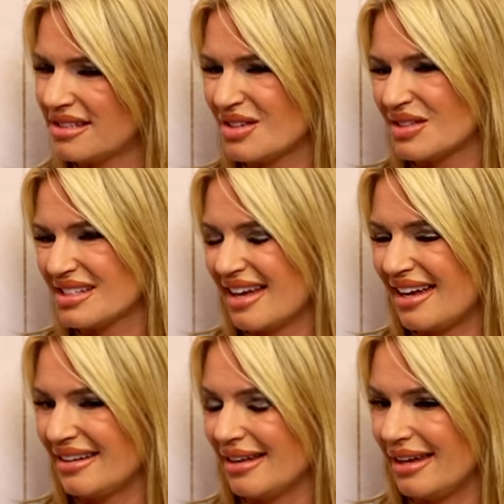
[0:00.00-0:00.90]
So it's
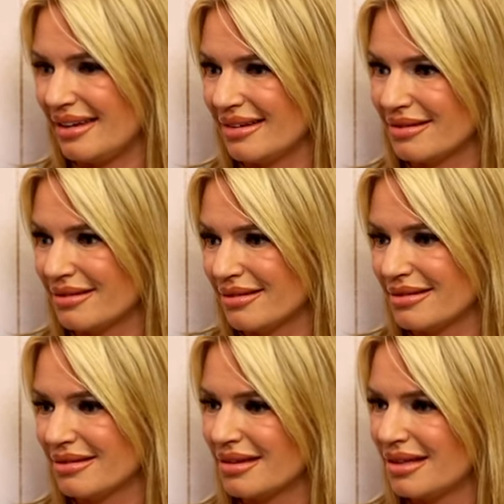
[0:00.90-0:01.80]
kind of like,
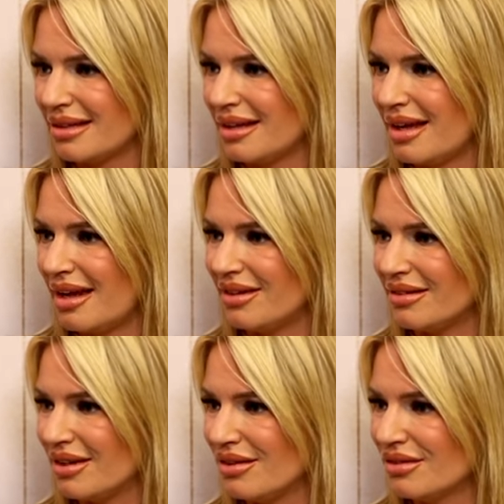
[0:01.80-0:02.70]
I
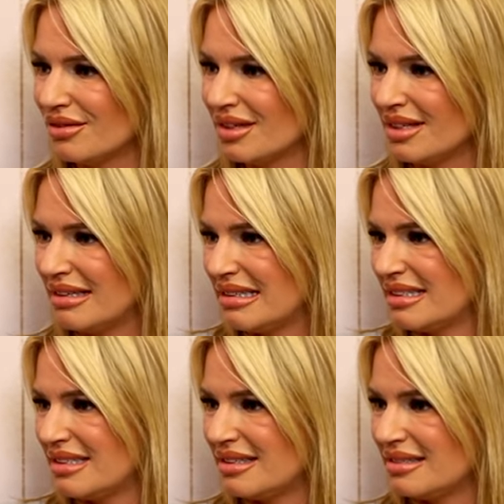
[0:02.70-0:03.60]
don't know.
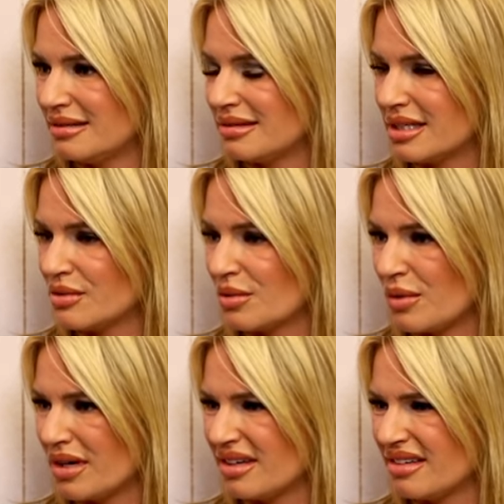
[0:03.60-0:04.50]
Yeah. That's what
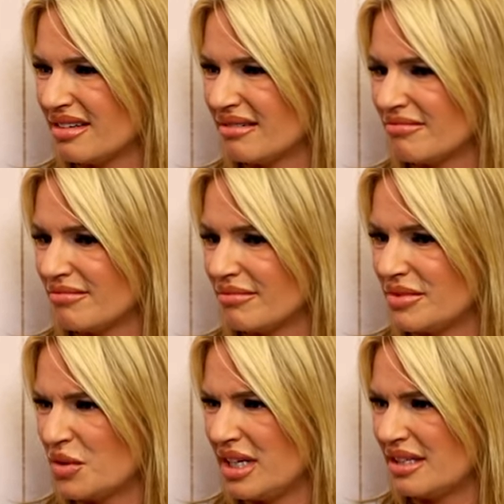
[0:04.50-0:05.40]
we're
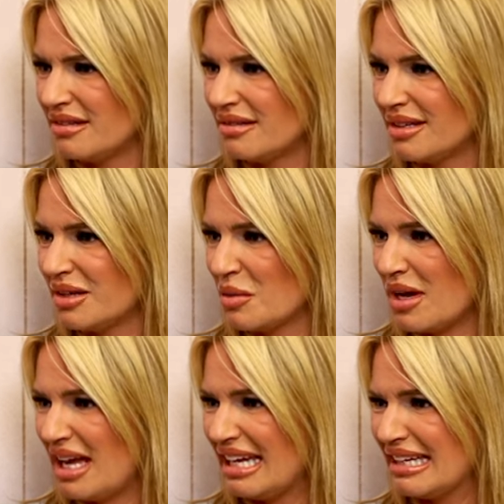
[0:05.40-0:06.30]
doing in a
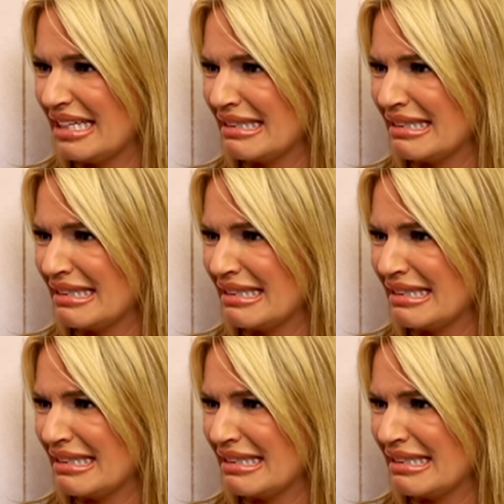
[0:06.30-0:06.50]
way.